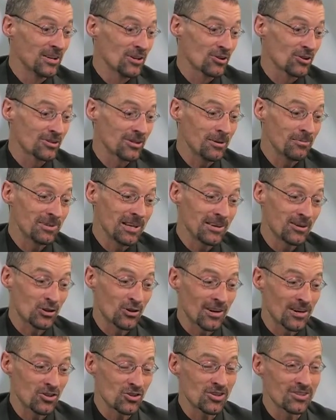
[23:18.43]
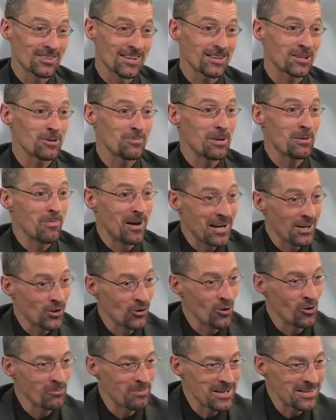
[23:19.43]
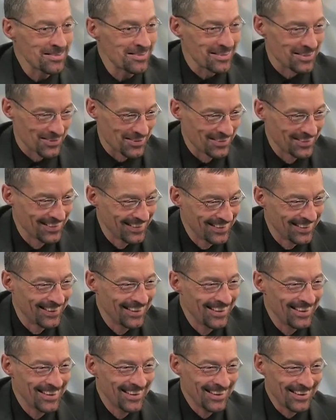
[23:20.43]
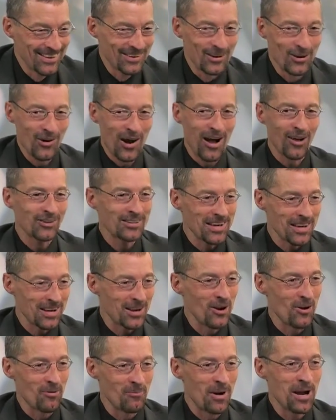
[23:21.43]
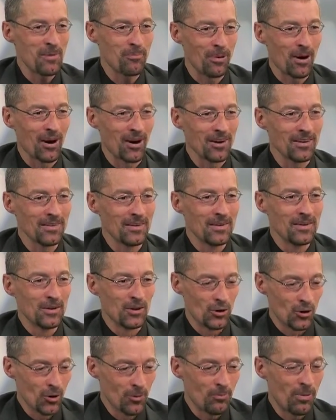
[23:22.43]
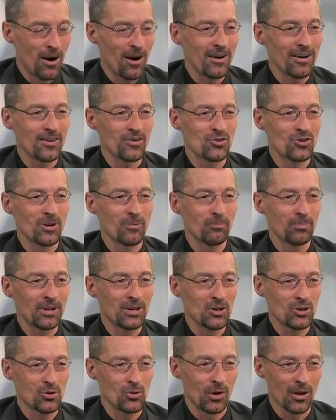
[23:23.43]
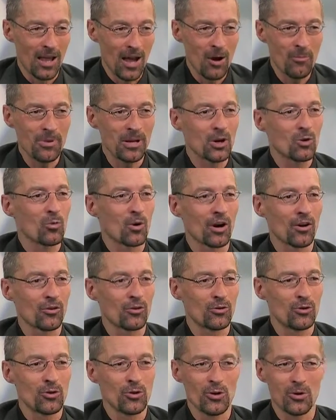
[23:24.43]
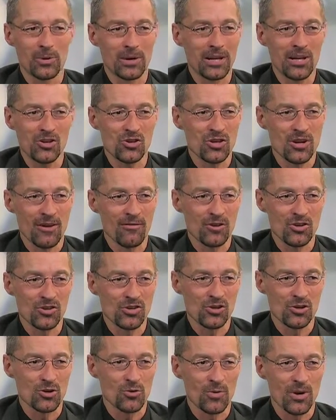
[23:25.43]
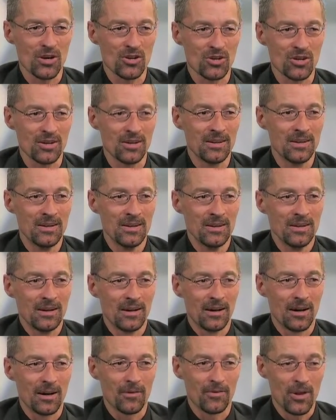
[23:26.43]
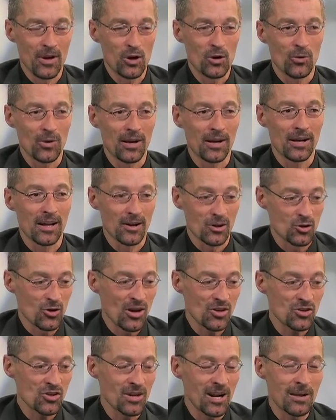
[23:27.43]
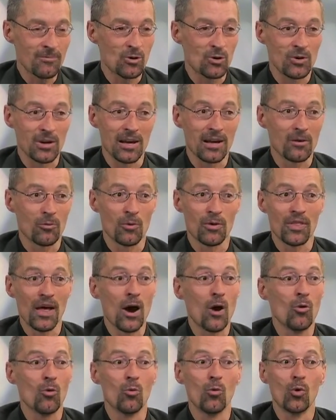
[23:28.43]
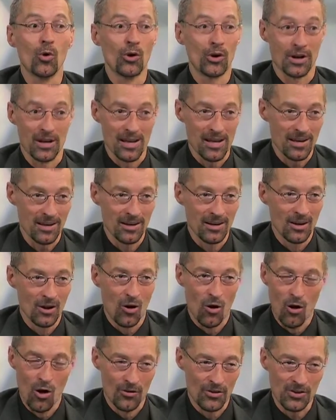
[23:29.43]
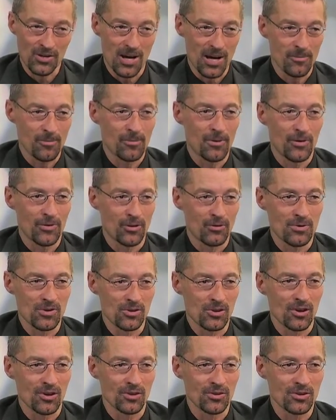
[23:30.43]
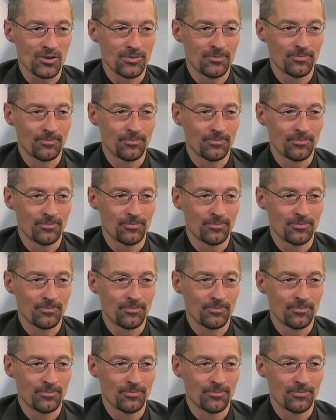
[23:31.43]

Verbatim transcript: So sometimes Christ just says to me, mind your own business. You know, I'll take care of my part. Yeah. Your part is simply to allow me to work through you in each and every situation uh, that you're in, and trust that I'm doing it without worrying all the time about the results.